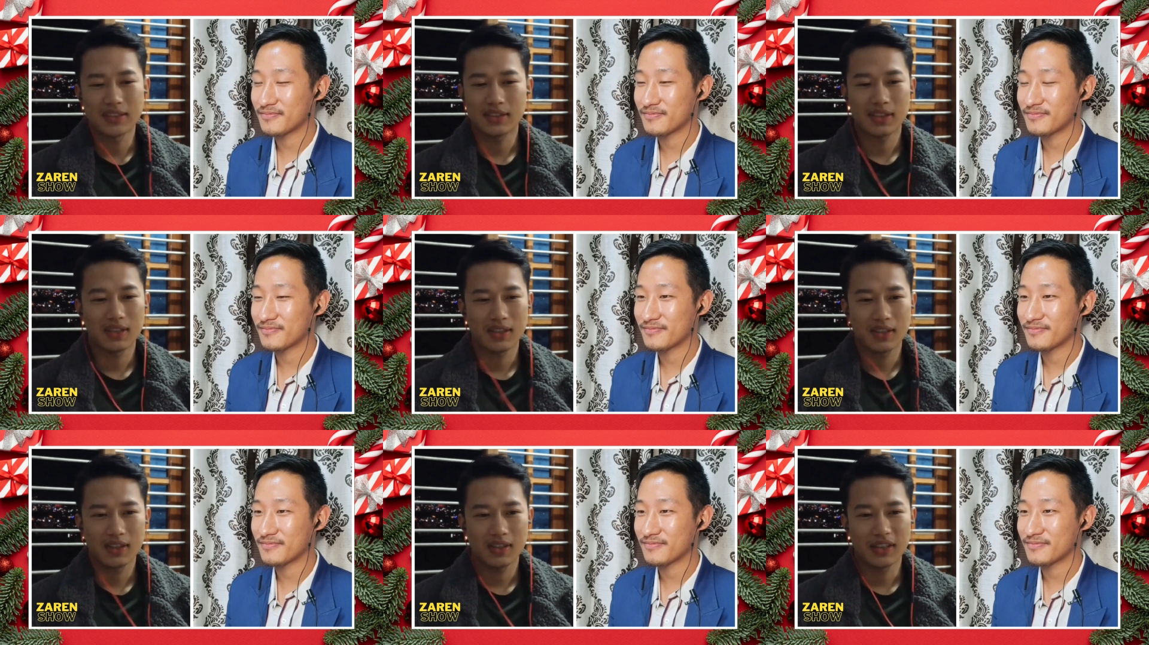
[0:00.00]
Speaker 1: just
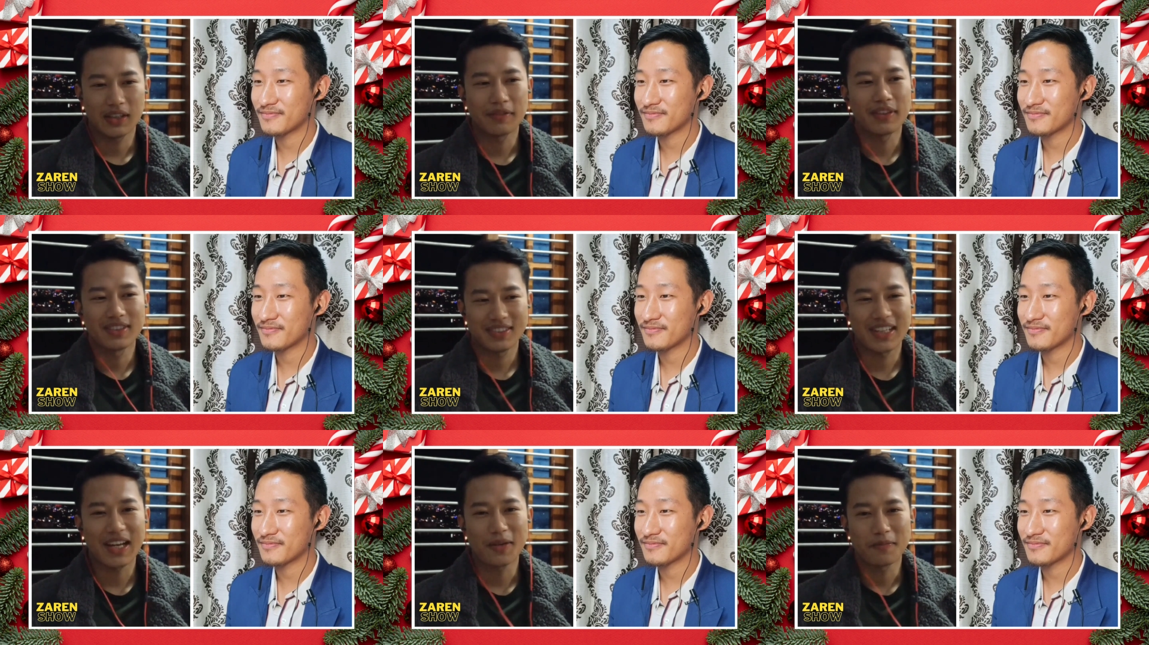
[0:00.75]
give
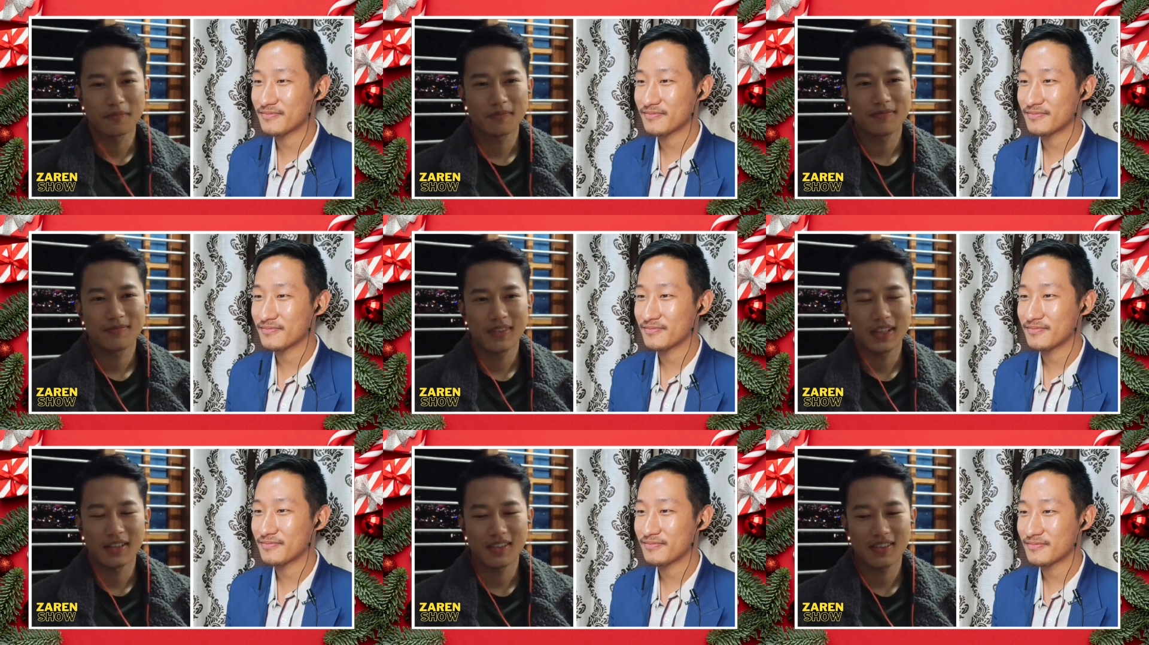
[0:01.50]
it time,
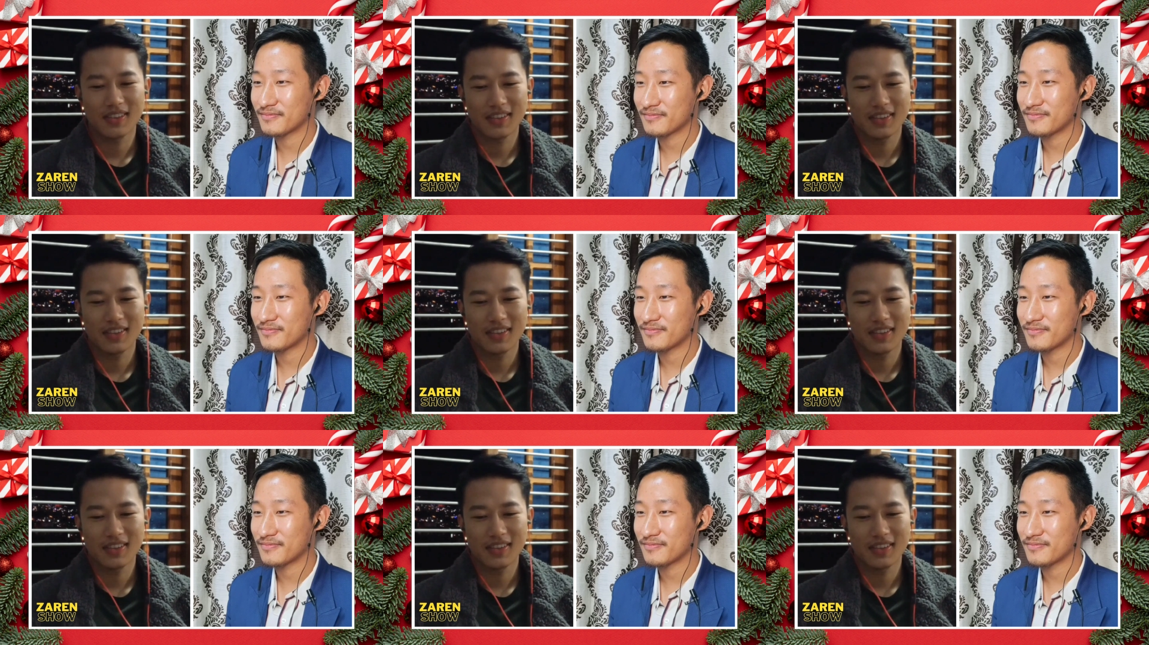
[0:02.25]
you know.